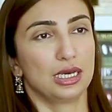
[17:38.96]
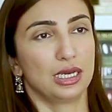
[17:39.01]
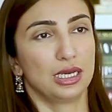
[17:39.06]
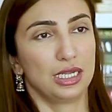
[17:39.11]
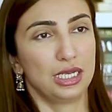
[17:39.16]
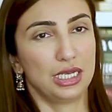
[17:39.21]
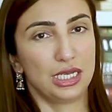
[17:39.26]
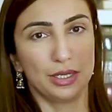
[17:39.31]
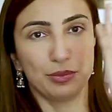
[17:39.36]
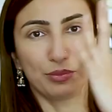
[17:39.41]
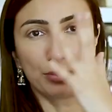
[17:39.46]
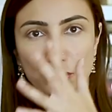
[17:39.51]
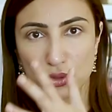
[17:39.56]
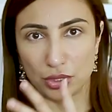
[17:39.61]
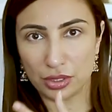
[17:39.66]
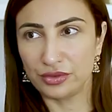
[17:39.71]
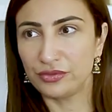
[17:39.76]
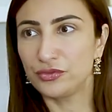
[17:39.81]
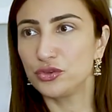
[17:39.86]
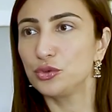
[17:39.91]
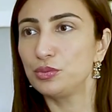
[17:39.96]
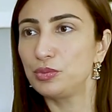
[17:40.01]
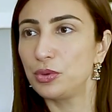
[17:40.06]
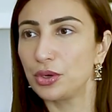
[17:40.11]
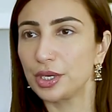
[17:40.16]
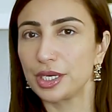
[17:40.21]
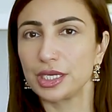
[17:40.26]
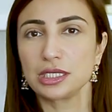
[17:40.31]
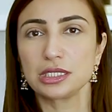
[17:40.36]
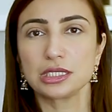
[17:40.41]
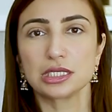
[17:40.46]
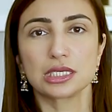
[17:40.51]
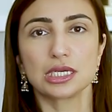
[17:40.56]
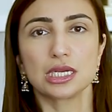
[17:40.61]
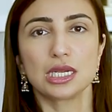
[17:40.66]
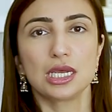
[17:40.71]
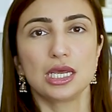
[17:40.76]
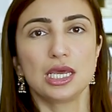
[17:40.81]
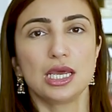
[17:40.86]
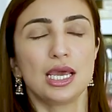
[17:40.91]
a liberal viewpoint.
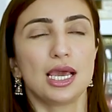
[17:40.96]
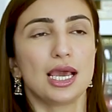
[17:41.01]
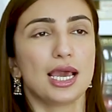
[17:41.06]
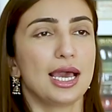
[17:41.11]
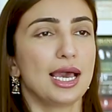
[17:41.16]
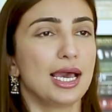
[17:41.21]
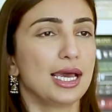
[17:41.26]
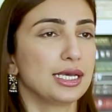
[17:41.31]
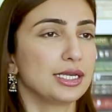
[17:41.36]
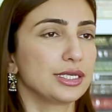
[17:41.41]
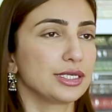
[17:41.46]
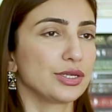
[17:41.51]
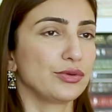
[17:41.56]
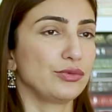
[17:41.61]
And